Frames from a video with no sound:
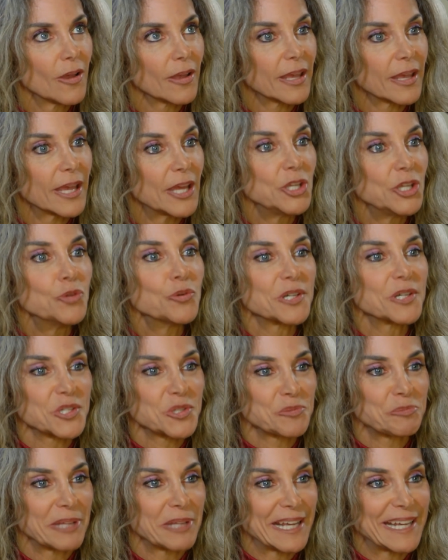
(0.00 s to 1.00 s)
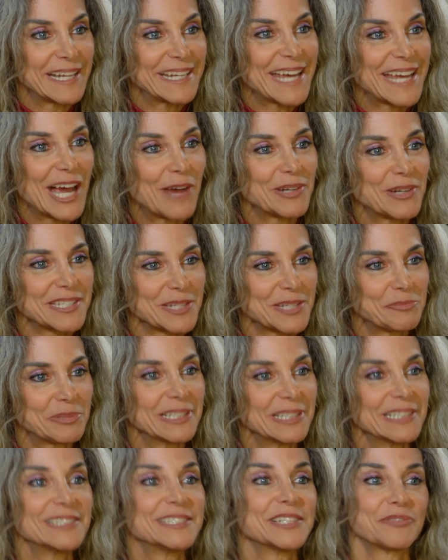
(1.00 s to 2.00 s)
can you explain how it's
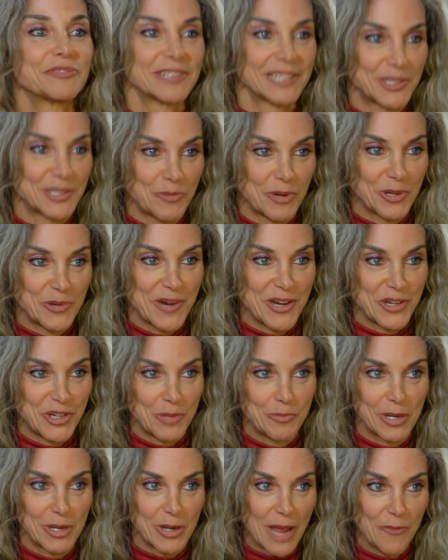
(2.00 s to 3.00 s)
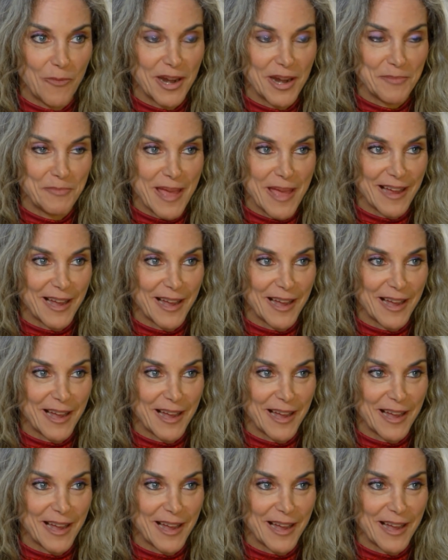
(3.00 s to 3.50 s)
completely different? That's one question, but I want to back